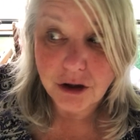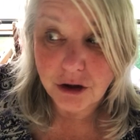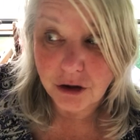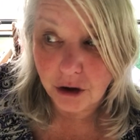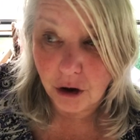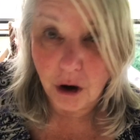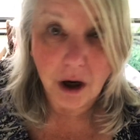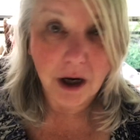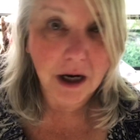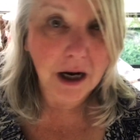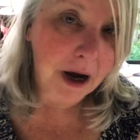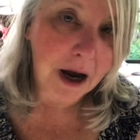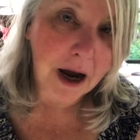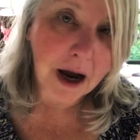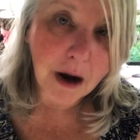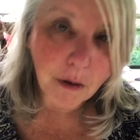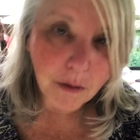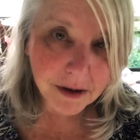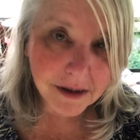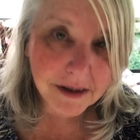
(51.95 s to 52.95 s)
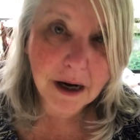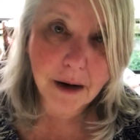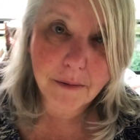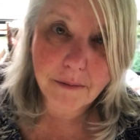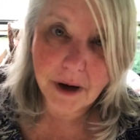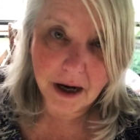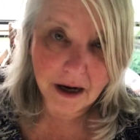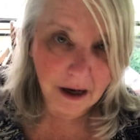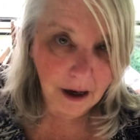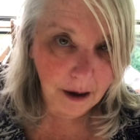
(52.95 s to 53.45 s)
dark. I always come
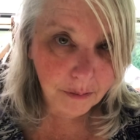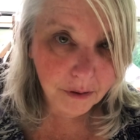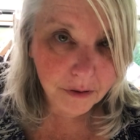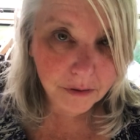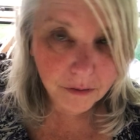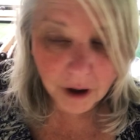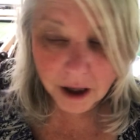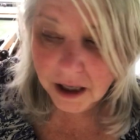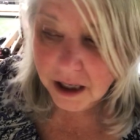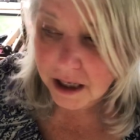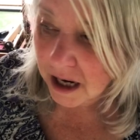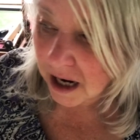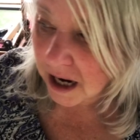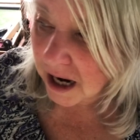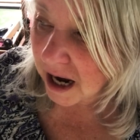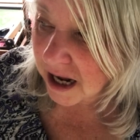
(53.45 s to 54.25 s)
back up, right?